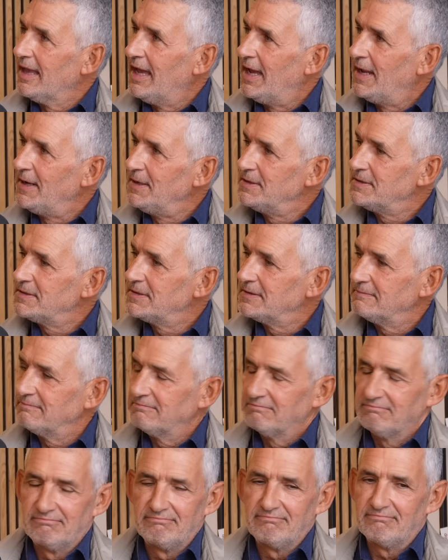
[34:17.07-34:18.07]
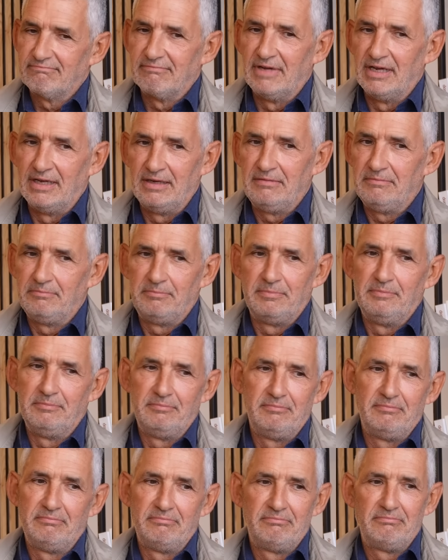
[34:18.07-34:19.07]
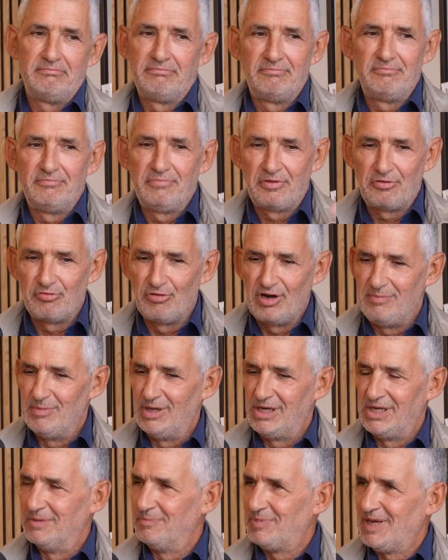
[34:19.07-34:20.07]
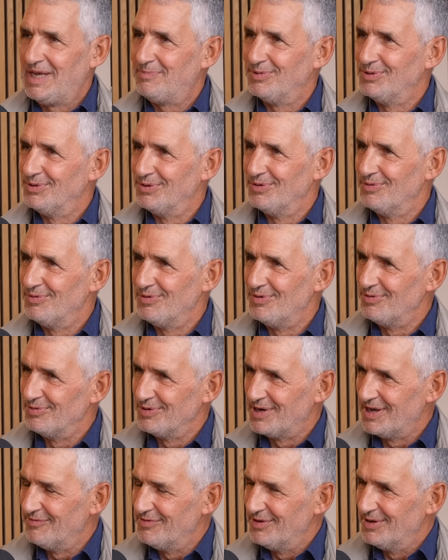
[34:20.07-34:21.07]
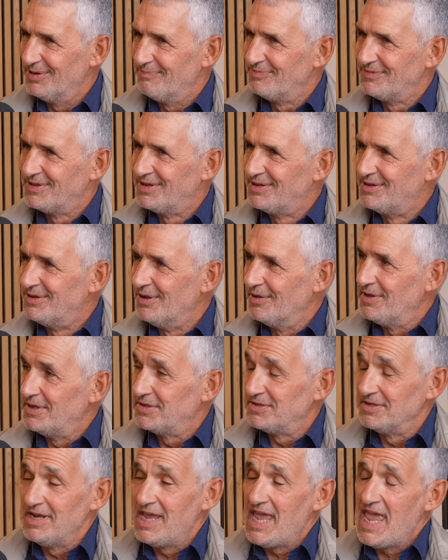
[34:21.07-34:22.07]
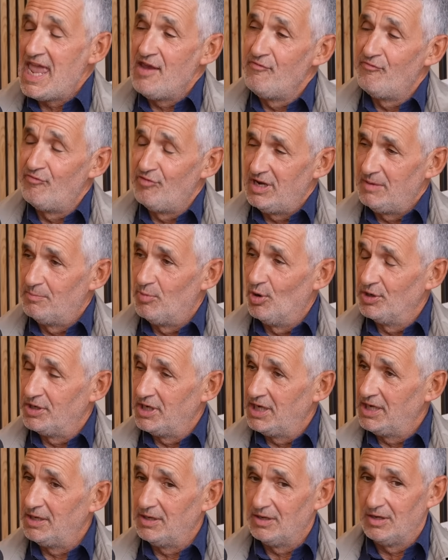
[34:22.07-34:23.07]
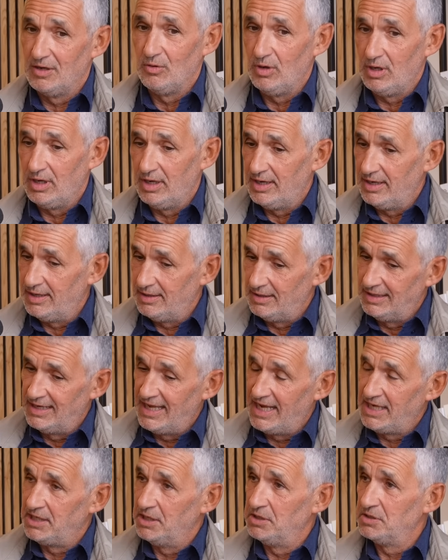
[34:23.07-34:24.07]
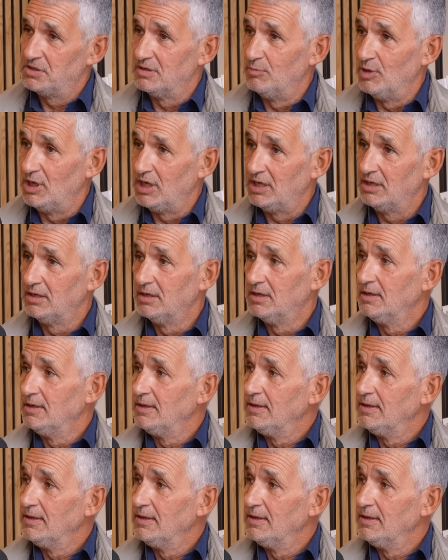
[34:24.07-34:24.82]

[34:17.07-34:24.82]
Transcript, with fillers: And uh, three million people or, or, whatever got this, and everybody laid into me.